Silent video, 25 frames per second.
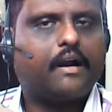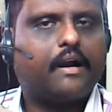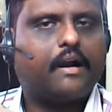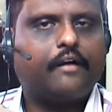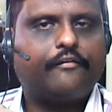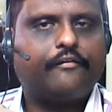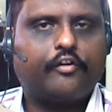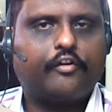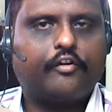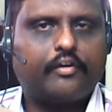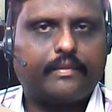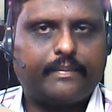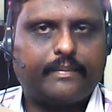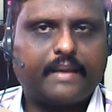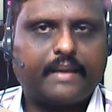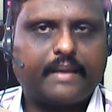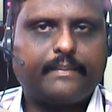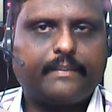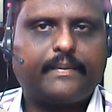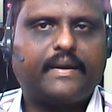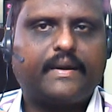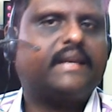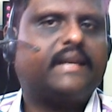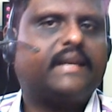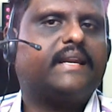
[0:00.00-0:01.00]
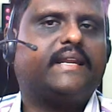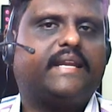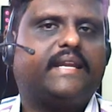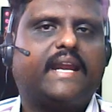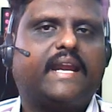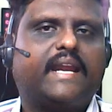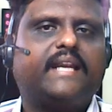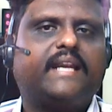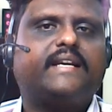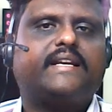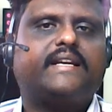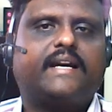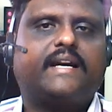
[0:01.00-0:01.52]
of your paper
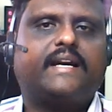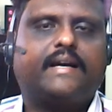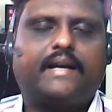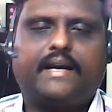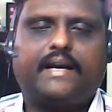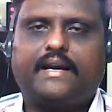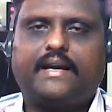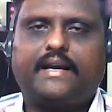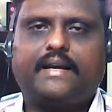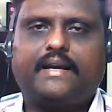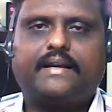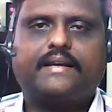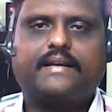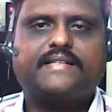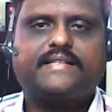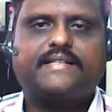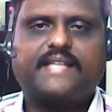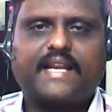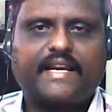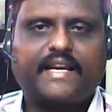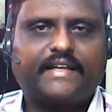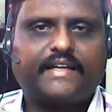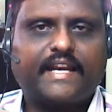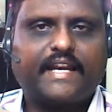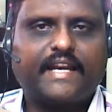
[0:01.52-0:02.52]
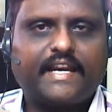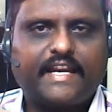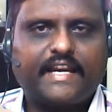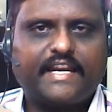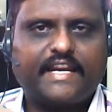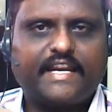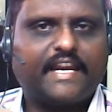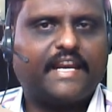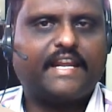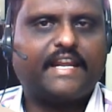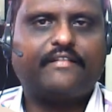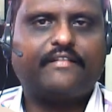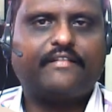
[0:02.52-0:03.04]
get selected in
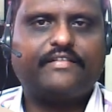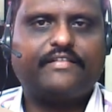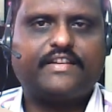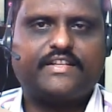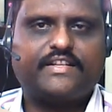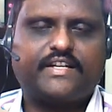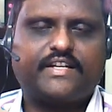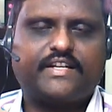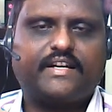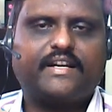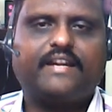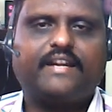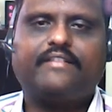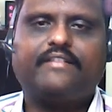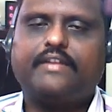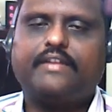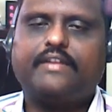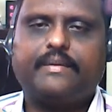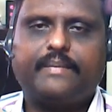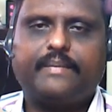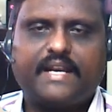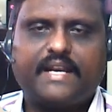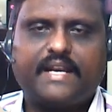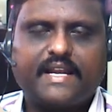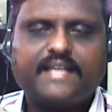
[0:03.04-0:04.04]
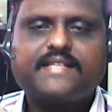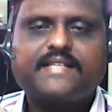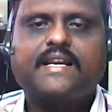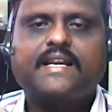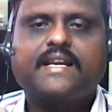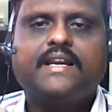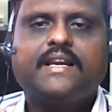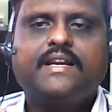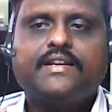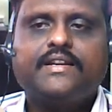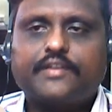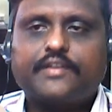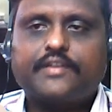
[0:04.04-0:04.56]
any of the journal will be less.
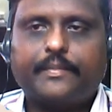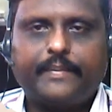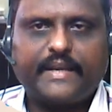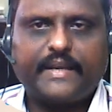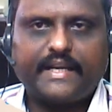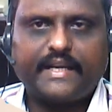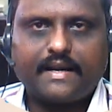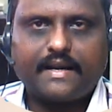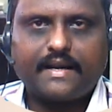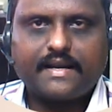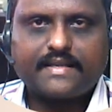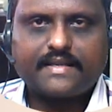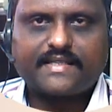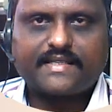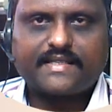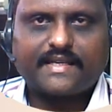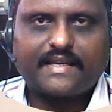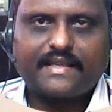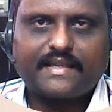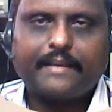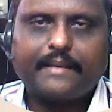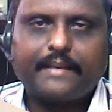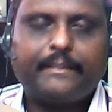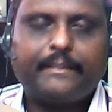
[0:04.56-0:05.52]
So because the